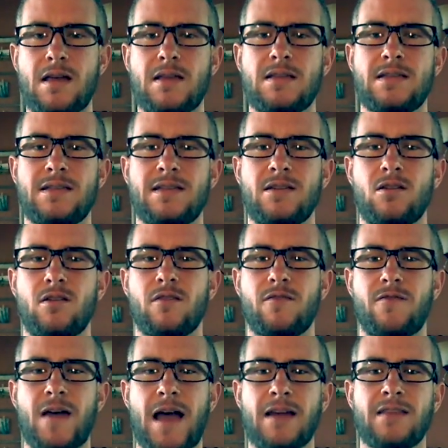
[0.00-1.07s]
still the
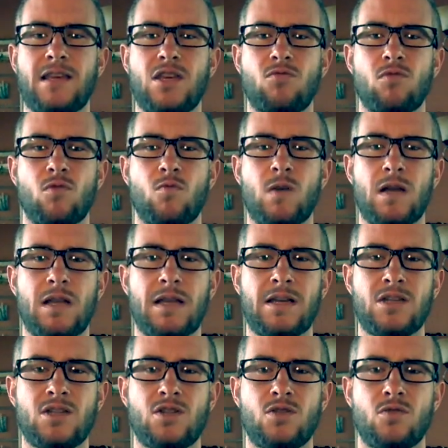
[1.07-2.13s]
fact that you were
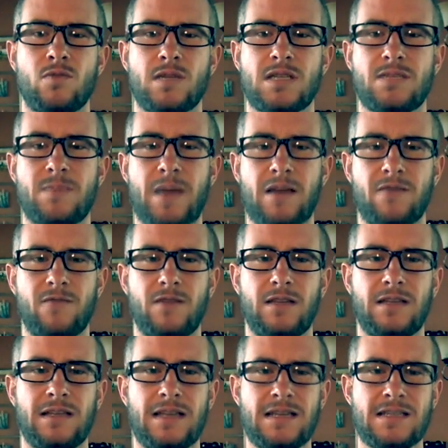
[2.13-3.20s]
willing to respectfully
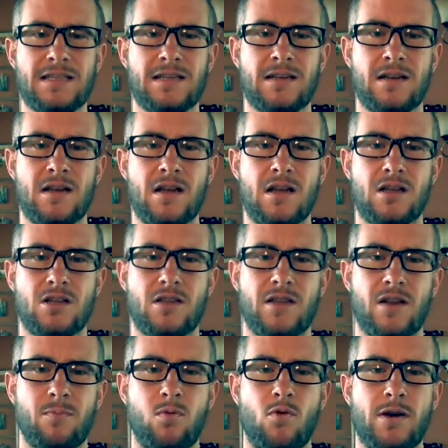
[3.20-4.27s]
listen to
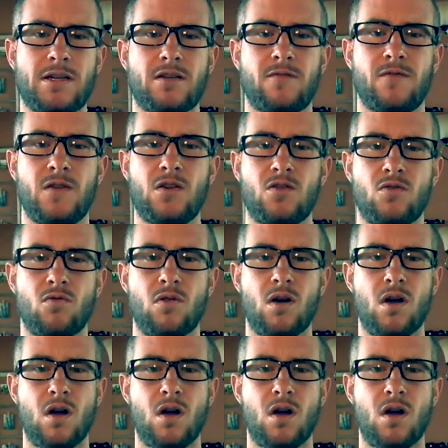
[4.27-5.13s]
their point of view